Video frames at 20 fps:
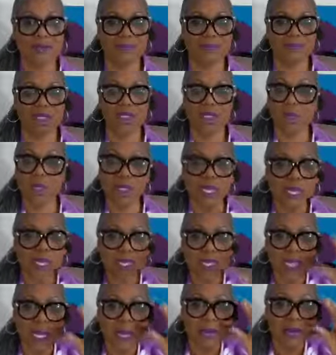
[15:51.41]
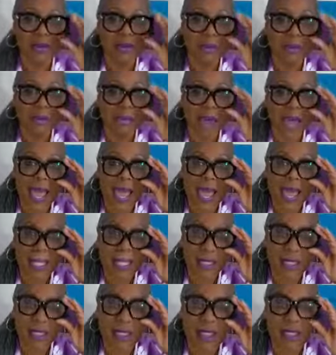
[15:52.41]
You know, a lot of times people
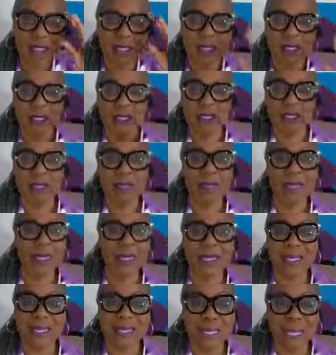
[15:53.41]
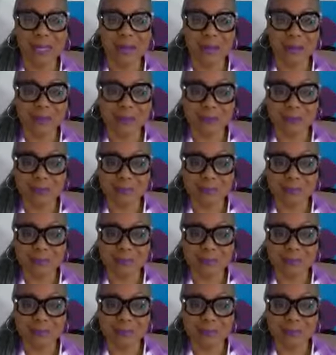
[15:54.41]
ask to be at the table,